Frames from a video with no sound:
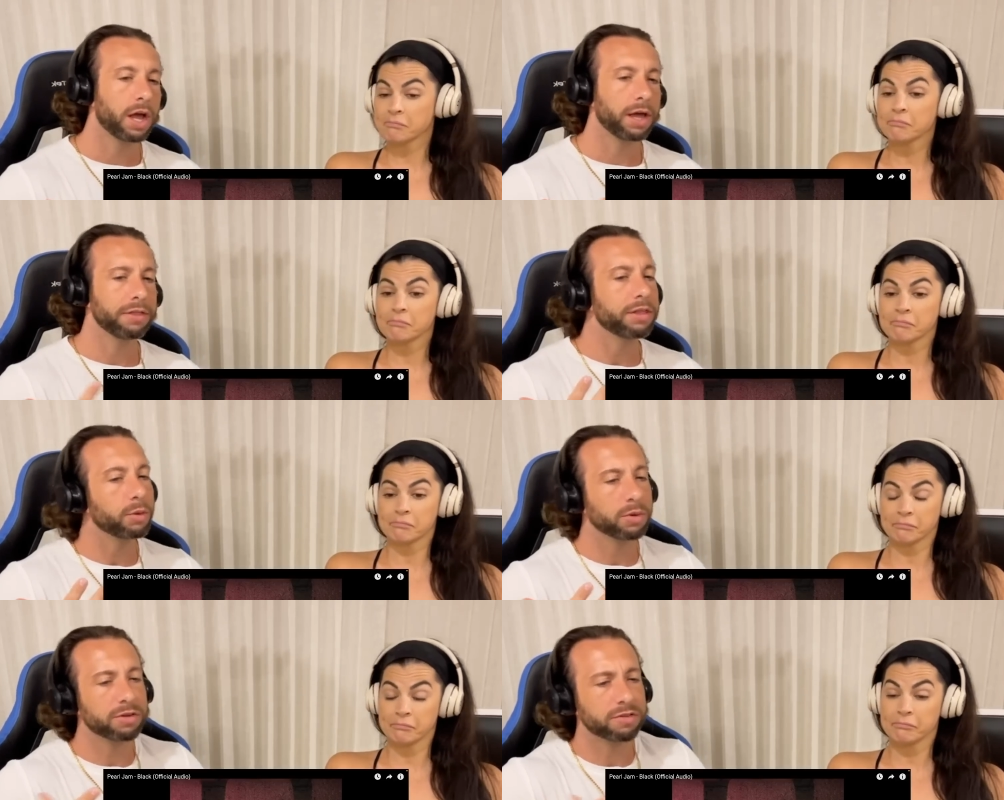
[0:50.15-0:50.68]

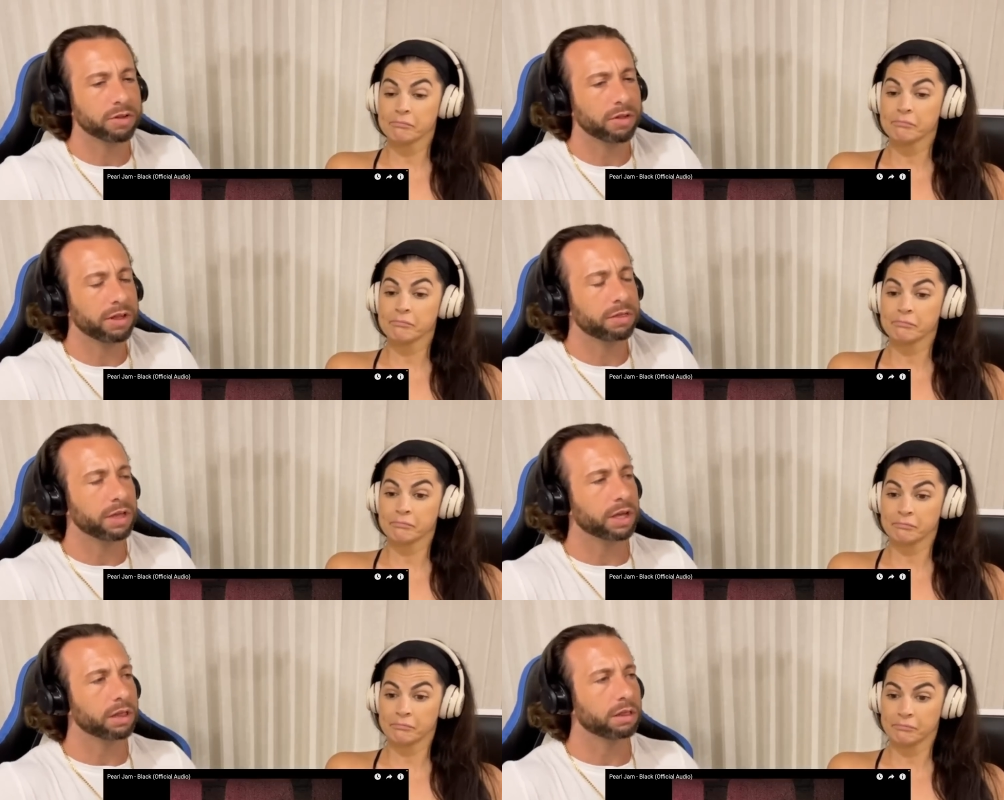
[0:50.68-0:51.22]
Speaker 1: They were still, I
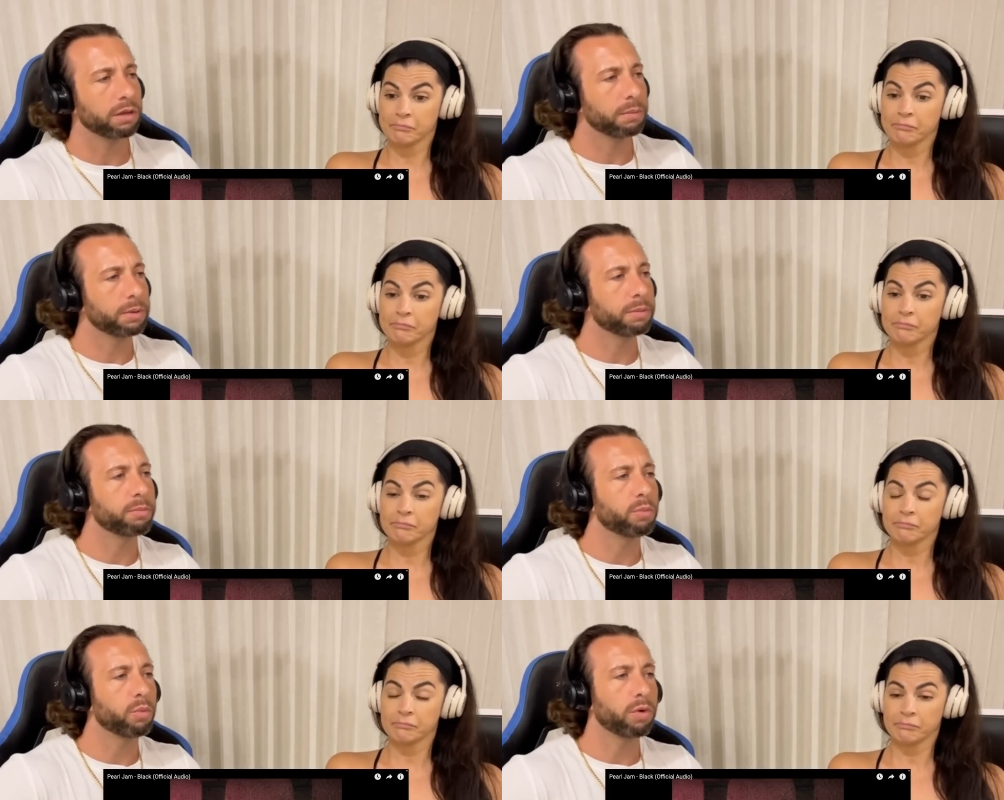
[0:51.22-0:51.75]
think, a little
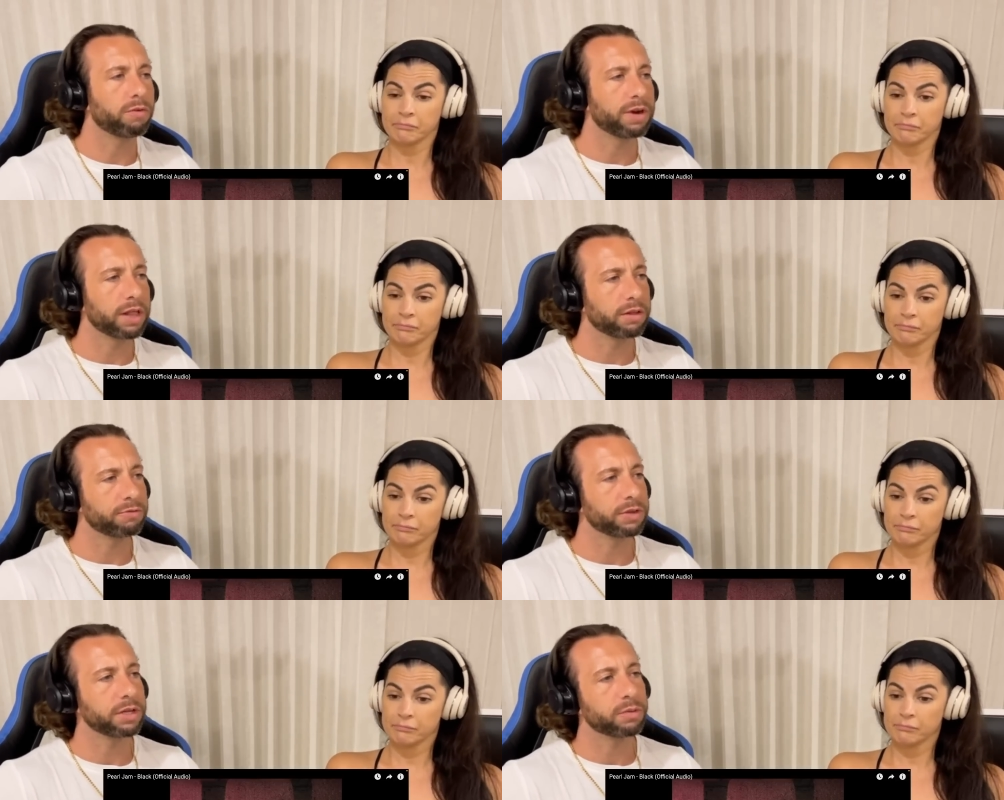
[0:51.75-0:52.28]
bit more
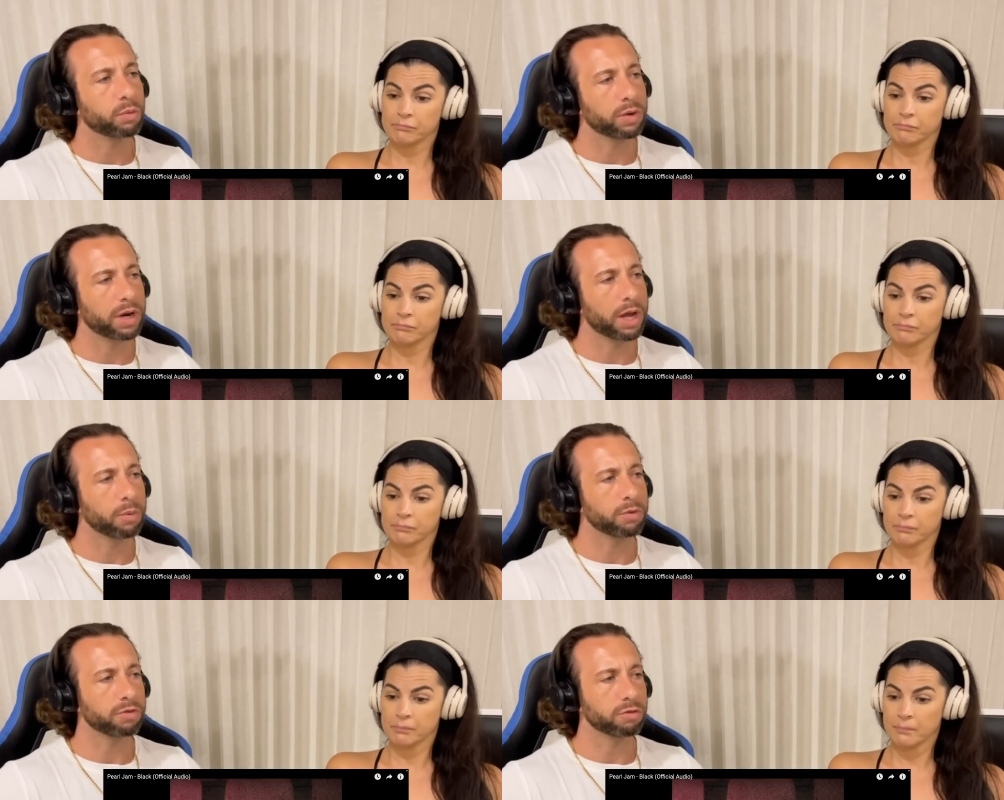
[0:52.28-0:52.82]
relevant when
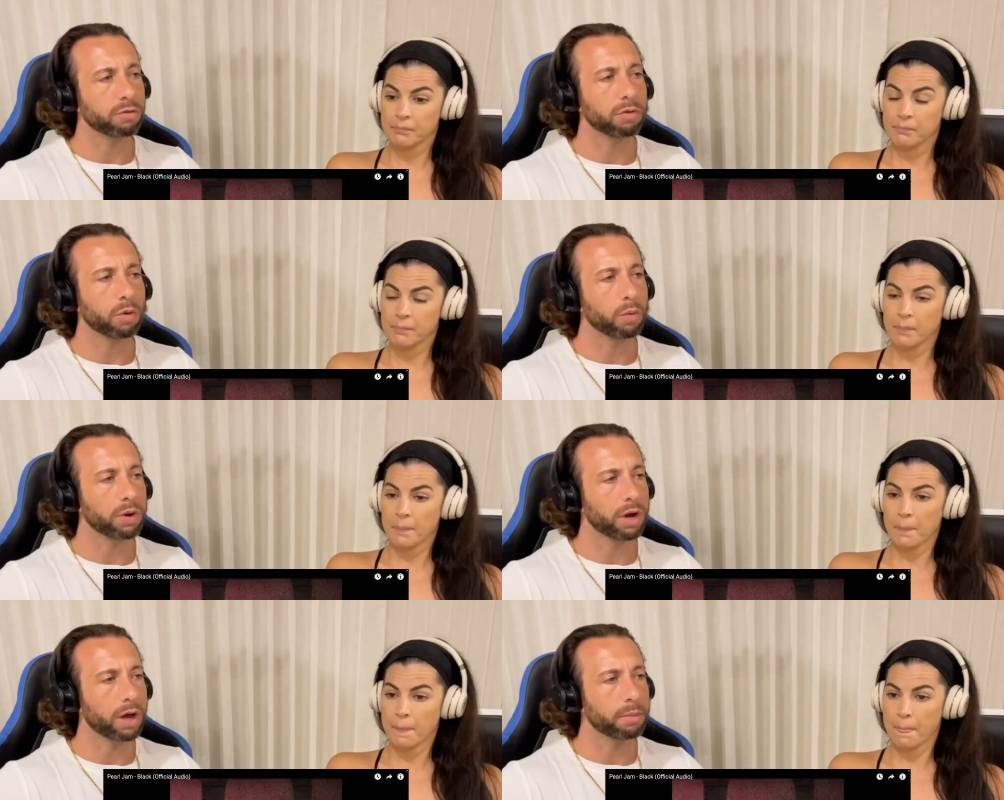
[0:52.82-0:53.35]
I was
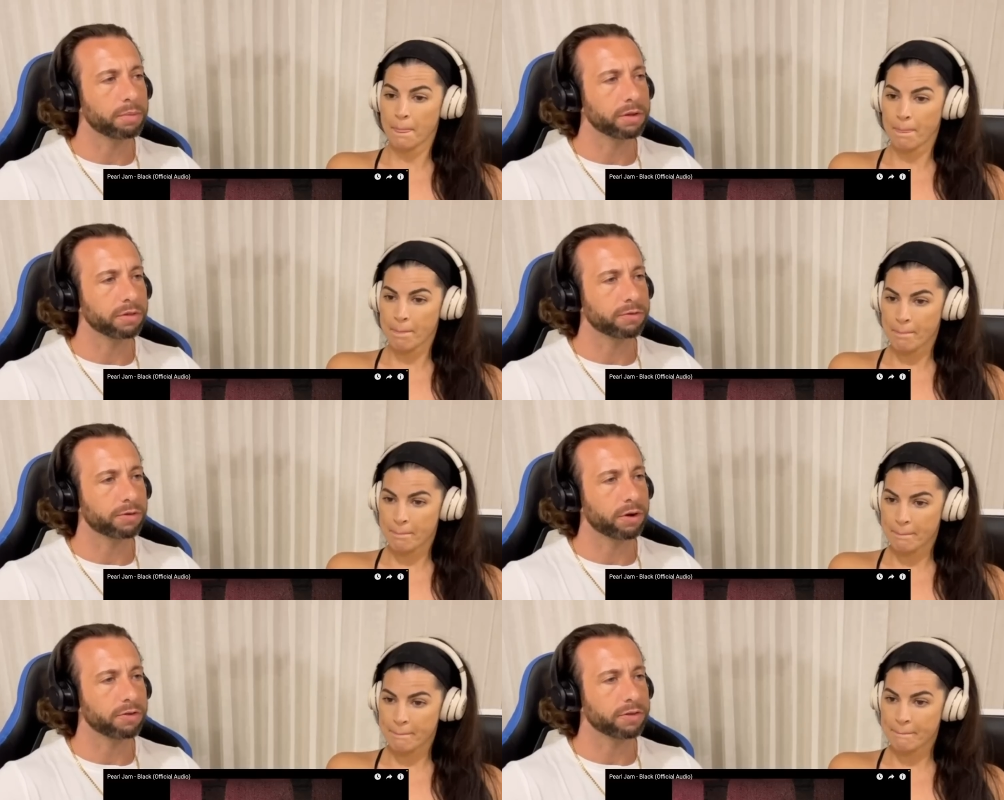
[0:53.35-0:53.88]
growing up, as
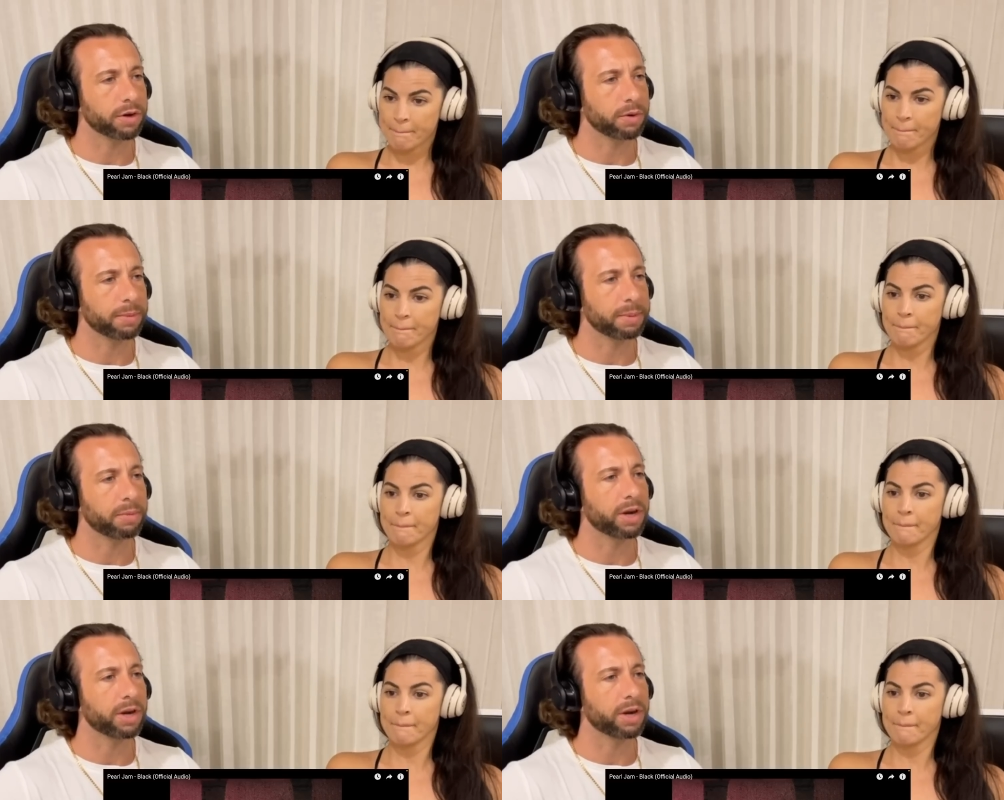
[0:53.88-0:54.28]
far as I remember.